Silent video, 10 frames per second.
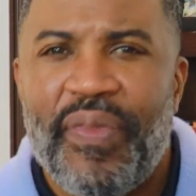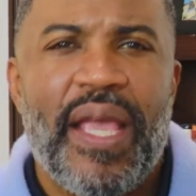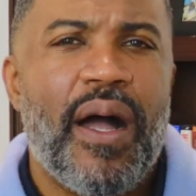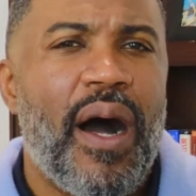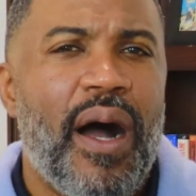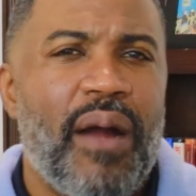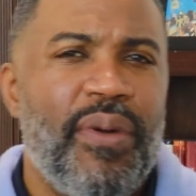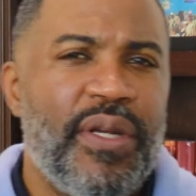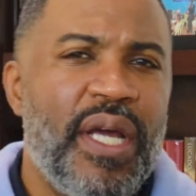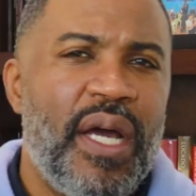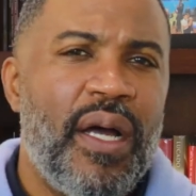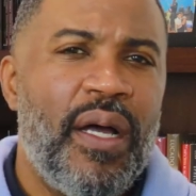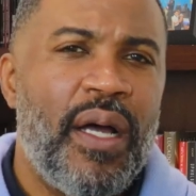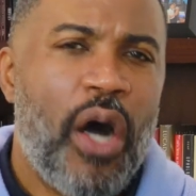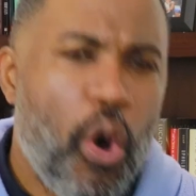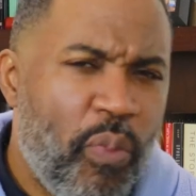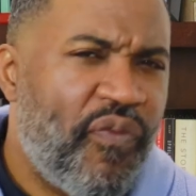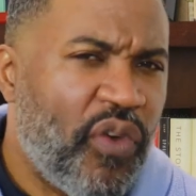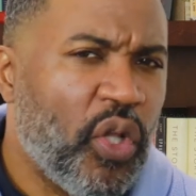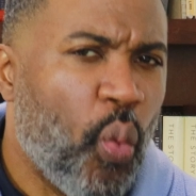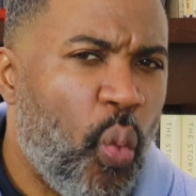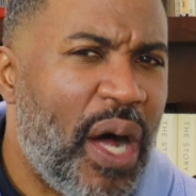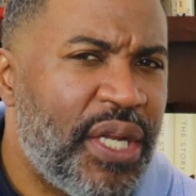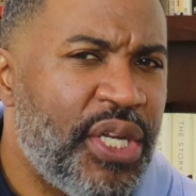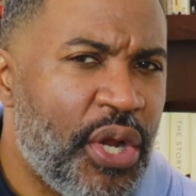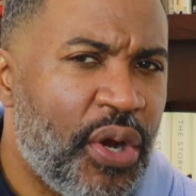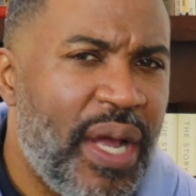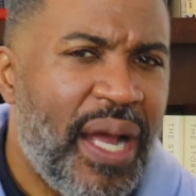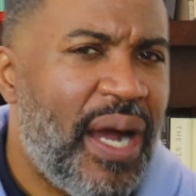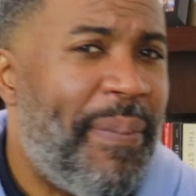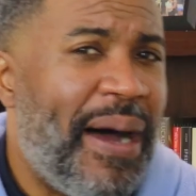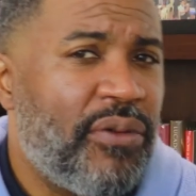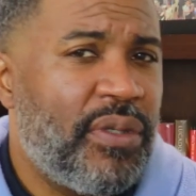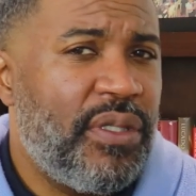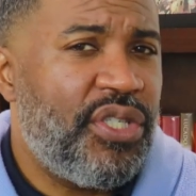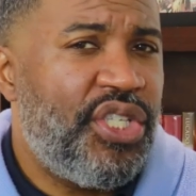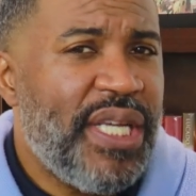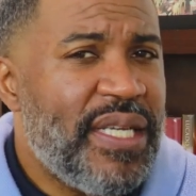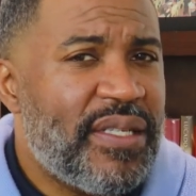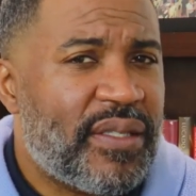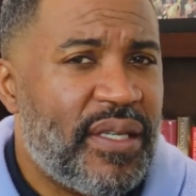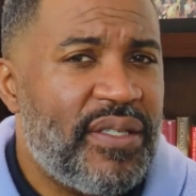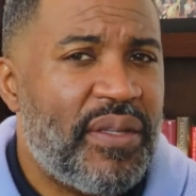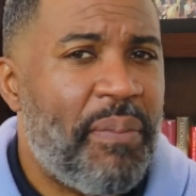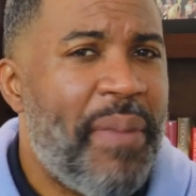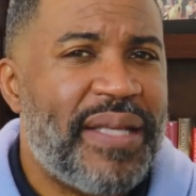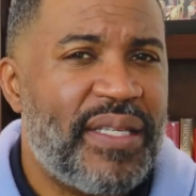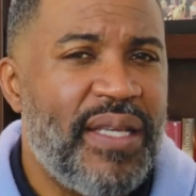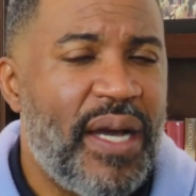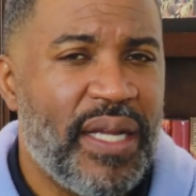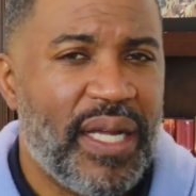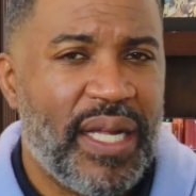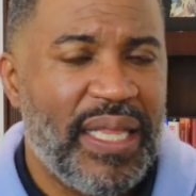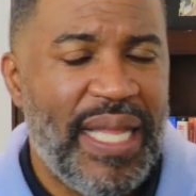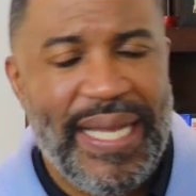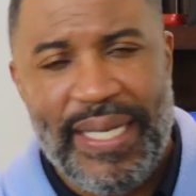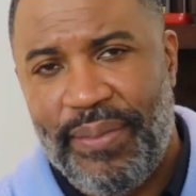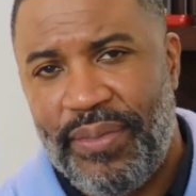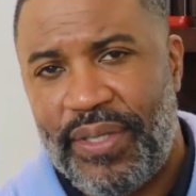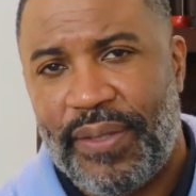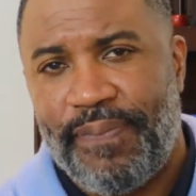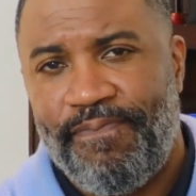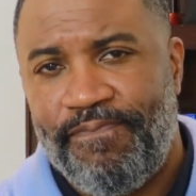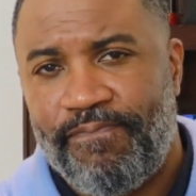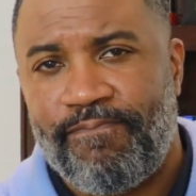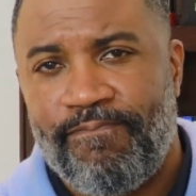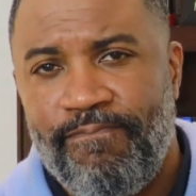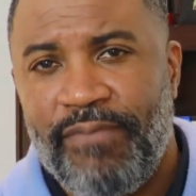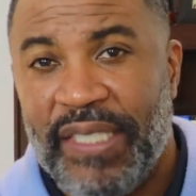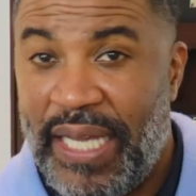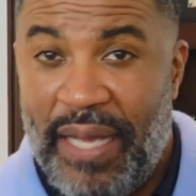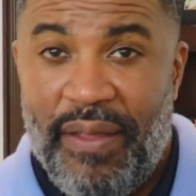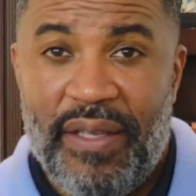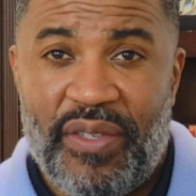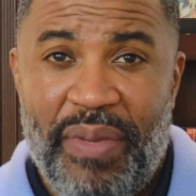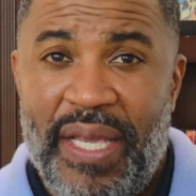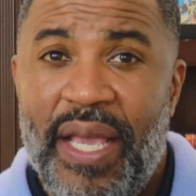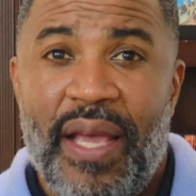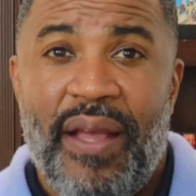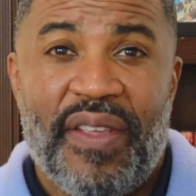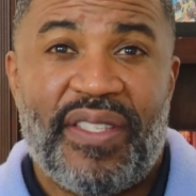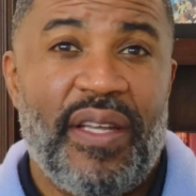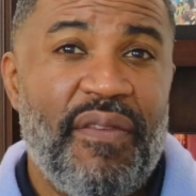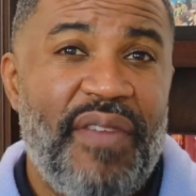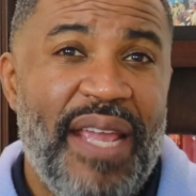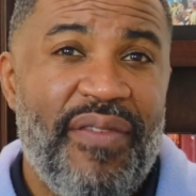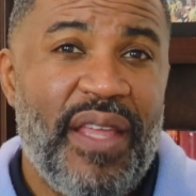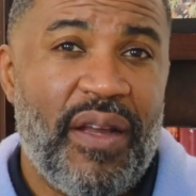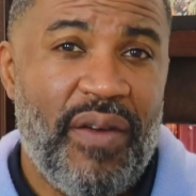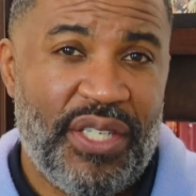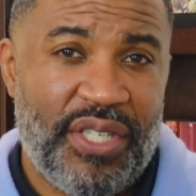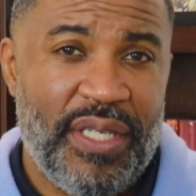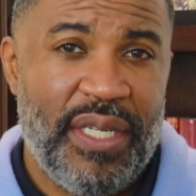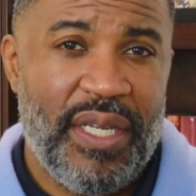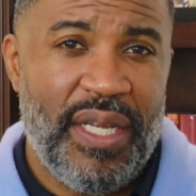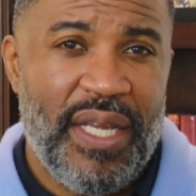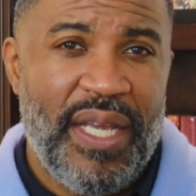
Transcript: They harbored hopeful wonder about Jesus's messianic claims. "Can this be the son of David?" they questioned.